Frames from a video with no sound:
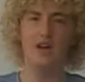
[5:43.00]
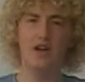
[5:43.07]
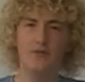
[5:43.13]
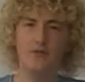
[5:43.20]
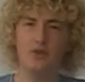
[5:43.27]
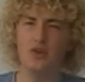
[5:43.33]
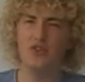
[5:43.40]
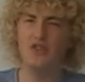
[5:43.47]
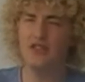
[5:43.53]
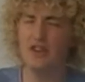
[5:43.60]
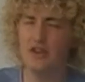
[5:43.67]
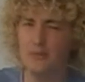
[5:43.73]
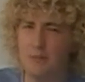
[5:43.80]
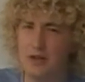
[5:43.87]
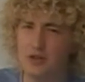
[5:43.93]
Of course,
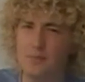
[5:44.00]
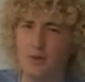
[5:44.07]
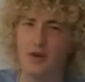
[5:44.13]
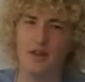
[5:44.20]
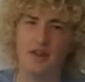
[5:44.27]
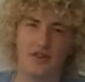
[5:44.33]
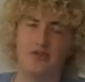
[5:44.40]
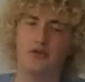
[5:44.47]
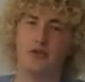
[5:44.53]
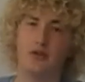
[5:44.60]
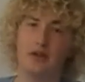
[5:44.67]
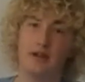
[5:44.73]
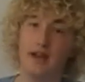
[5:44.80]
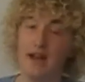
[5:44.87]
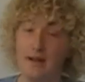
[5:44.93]
there's much more to this
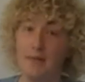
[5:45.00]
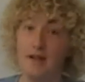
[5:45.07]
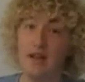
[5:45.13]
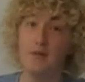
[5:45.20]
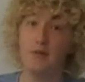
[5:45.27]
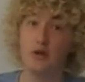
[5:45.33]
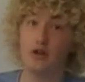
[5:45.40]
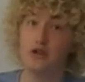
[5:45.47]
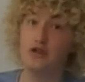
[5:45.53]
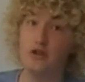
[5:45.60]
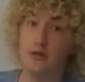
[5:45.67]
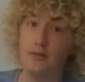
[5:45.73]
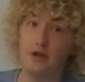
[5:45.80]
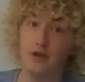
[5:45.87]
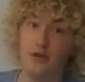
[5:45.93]
story, and many more
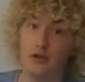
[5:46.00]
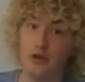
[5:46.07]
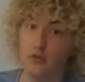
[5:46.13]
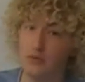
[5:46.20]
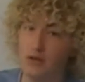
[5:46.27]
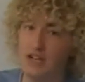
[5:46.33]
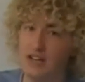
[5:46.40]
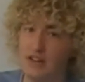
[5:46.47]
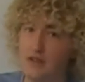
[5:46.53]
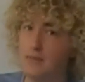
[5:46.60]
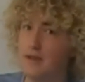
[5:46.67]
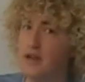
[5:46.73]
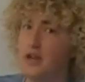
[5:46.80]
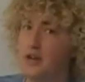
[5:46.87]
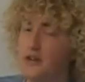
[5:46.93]
contributors who really did
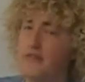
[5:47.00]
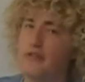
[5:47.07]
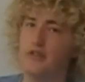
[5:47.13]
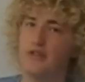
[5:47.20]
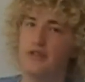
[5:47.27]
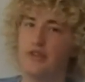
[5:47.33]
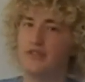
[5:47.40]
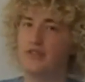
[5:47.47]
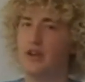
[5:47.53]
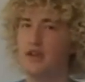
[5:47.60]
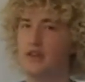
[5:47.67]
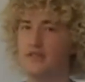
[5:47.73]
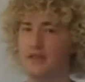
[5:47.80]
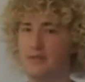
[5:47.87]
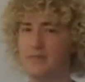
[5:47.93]
make a difference in the
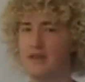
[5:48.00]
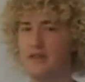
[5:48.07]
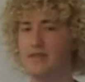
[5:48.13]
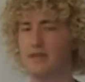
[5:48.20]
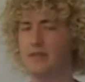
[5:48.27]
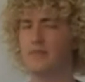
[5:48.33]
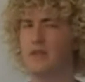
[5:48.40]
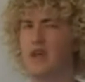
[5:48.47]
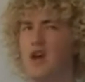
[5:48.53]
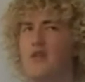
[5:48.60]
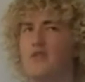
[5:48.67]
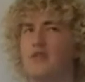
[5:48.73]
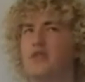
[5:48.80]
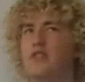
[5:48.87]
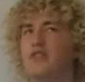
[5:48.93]
scientific method.
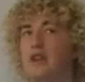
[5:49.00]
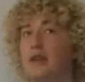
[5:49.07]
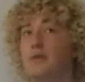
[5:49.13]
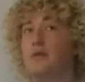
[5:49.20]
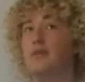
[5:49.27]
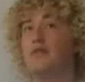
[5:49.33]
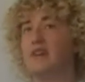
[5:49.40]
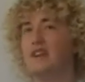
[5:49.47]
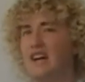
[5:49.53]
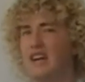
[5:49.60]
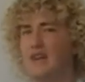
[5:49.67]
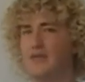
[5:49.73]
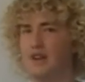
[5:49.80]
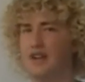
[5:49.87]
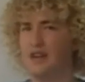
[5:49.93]
However, it seems we've kind
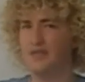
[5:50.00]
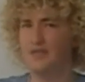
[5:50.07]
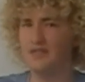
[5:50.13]
of run out of